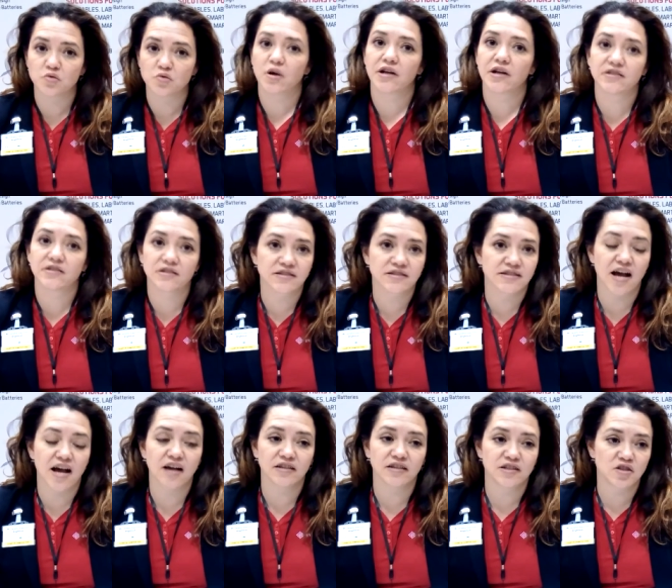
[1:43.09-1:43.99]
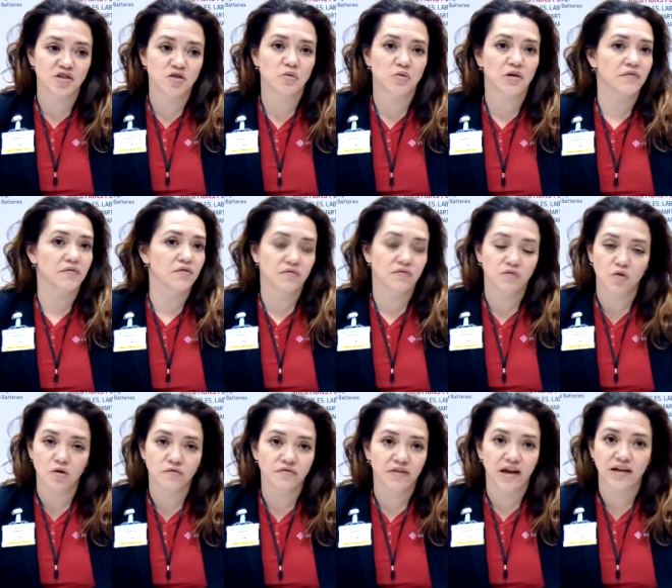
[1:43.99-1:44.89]
right exactly to whatever
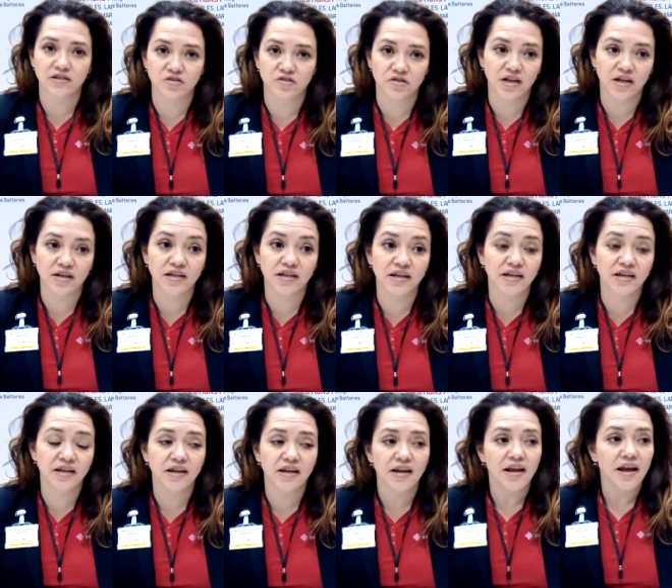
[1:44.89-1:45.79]
form factor they need.